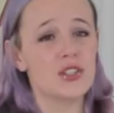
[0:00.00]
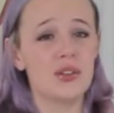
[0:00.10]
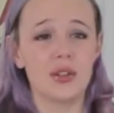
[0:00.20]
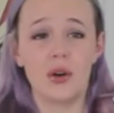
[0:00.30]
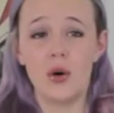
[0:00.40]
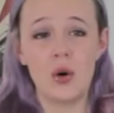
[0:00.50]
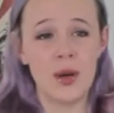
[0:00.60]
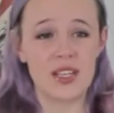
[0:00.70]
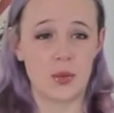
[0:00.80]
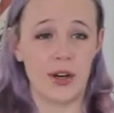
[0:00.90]
sure you're
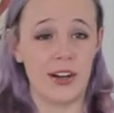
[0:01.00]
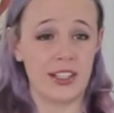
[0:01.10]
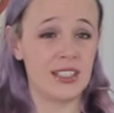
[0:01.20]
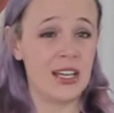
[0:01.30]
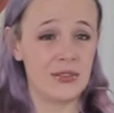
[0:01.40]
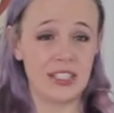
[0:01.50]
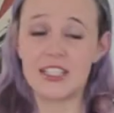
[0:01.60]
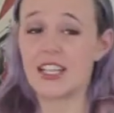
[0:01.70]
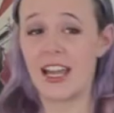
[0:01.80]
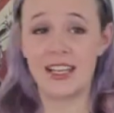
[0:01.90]
always wearing
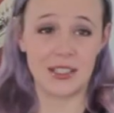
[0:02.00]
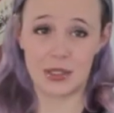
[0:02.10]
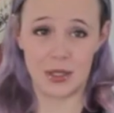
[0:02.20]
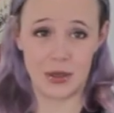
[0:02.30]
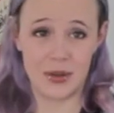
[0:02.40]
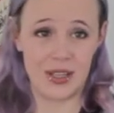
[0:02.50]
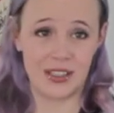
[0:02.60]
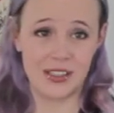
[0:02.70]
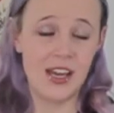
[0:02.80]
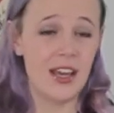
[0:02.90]
lovely tailored
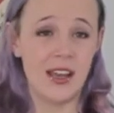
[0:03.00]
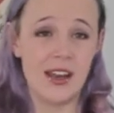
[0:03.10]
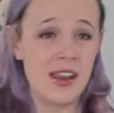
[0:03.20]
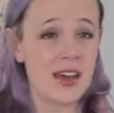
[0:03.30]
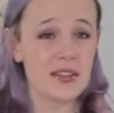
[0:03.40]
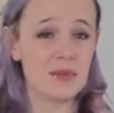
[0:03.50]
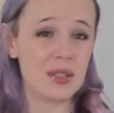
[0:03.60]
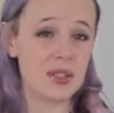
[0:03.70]
clothing. Nothing